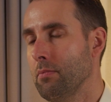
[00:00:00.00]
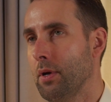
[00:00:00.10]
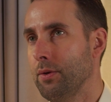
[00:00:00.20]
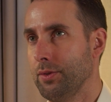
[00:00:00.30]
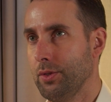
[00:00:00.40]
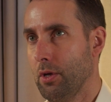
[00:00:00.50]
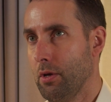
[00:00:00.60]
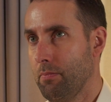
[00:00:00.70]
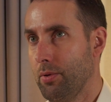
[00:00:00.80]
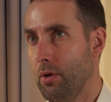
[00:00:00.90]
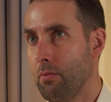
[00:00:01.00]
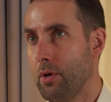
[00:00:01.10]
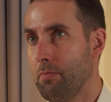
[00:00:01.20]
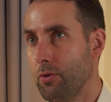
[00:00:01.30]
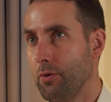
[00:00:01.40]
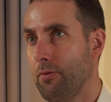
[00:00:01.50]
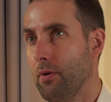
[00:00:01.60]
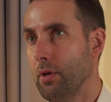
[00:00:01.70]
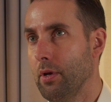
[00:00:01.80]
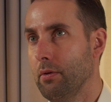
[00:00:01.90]
about Penumbra
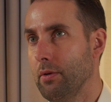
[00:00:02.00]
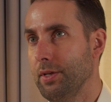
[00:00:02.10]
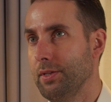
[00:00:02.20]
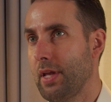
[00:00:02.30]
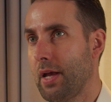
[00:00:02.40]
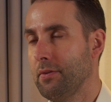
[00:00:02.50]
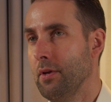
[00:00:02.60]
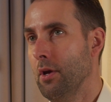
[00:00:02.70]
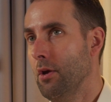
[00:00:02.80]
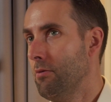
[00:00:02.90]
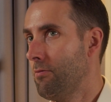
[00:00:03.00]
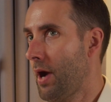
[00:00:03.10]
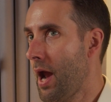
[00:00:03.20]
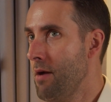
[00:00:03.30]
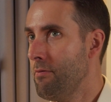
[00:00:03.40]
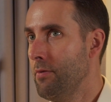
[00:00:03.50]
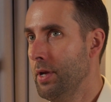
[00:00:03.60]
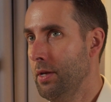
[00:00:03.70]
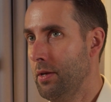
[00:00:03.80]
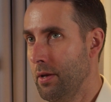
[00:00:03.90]
portfolio is that for
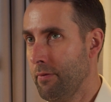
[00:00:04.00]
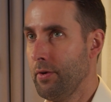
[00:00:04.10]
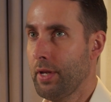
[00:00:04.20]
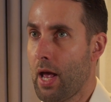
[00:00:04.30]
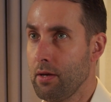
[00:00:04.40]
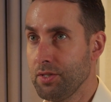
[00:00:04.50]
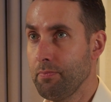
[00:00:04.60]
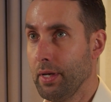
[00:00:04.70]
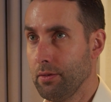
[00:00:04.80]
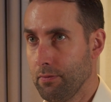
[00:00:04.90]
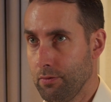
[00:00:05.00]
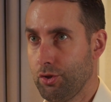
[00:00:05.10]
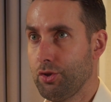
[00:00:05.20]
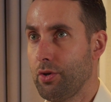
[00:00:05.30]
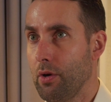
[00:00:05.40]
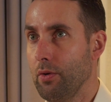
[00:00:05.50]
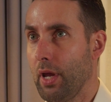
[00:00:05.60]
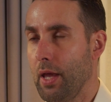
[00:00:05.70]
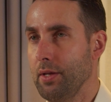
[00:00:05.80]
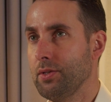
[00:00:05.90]
every different aspect of a stroke
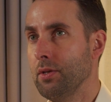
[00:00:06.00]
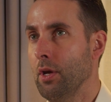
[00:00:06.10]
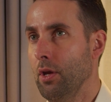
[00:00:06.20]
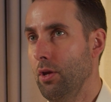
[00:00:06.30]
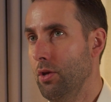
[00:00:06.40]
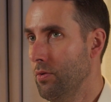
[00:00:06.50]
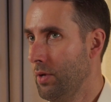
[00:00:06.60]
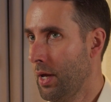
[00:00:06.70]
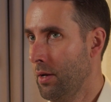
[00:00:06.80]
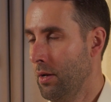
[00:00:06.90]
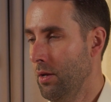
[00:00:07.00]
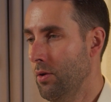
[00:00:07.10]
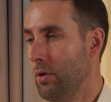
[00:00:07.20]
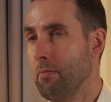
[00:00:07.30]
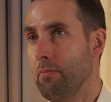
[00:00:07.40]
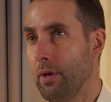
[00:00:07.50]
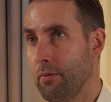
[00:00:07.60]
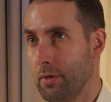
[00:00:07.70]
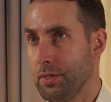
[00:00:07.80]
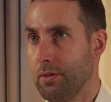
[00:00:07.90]
case, you can
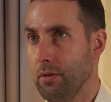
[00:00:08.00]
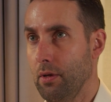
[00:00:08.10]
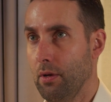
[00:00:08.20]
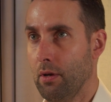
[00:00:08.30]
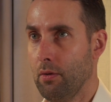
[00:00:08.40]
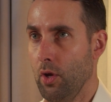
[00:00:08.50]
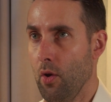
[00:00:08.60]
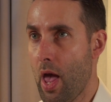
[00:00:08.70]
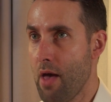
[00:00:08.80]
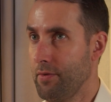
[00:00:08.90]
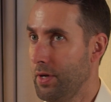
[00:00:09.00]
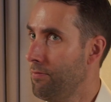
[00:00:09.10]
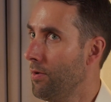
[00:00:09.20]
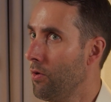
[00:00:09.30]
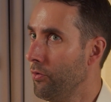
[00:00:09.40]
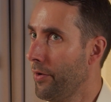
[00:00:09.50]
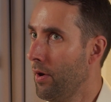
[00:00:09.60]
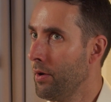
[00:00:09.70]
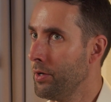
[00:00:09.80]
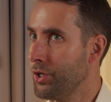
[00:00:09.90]
pivot. You have a difficult
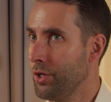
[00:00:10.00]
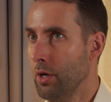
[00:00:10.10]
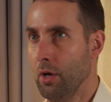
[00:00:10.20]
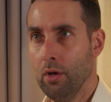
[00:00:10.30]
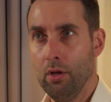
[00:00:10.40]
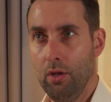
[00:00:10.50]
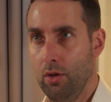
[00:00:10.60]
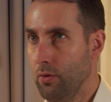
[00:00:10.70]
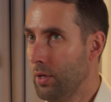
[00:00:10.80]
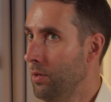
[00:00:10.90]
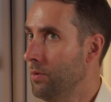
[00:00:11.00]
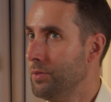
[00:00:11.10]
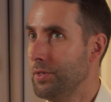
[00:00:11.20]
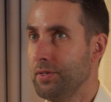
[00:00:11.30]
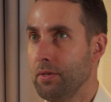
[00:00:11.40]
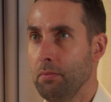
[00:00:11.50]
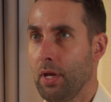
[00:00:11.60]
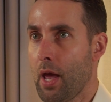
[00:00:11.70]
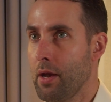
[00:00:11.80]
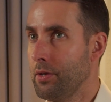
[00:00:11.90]
arch, you can use a SIM
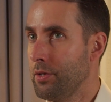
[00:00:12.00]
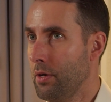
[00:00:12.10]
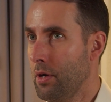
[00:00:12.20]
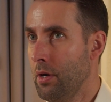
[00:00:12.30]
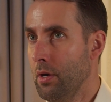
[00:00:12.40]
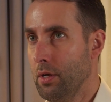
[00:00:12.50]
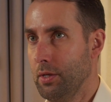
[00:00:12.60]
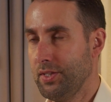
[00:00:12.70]
catheter, a